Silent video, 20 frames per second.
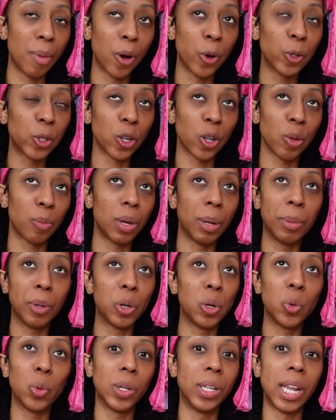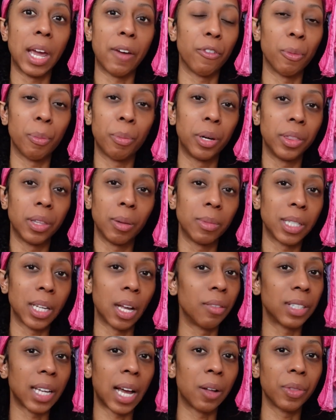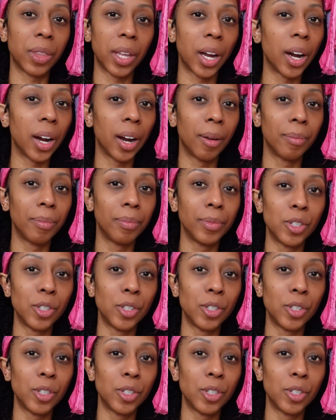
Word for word: most are the people who will never put themselves out there.